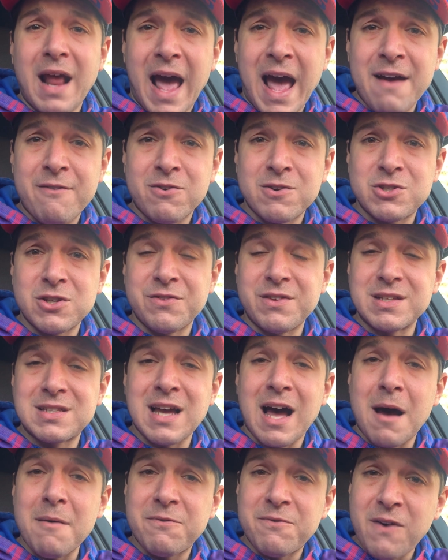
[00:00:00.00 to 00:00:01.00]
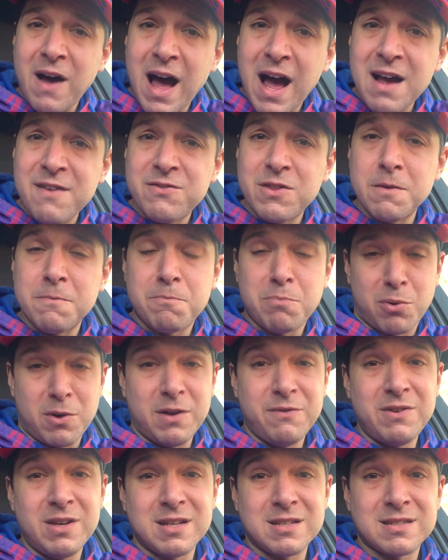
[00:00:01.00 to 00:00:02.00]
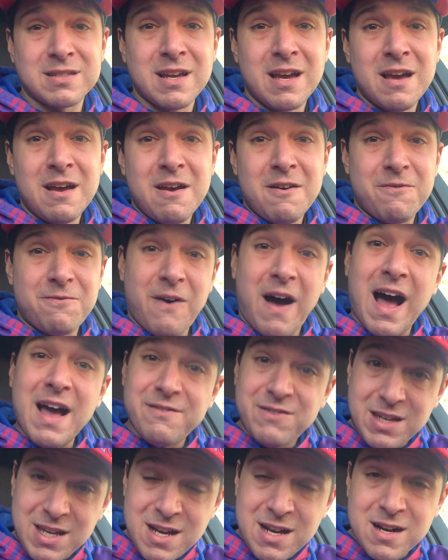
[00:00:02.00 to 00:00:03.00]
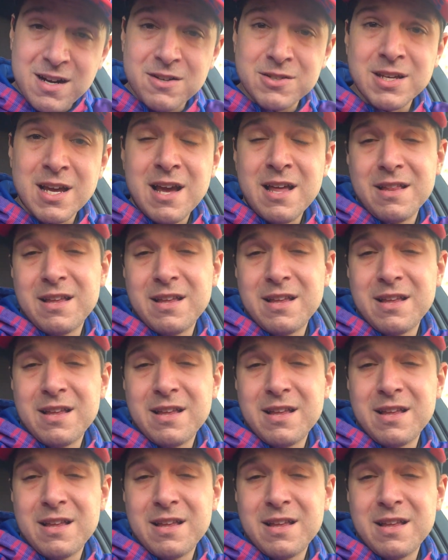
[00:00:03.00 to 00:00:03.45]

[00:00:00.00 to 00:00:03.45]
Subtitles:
average of the top five the previous 5 years,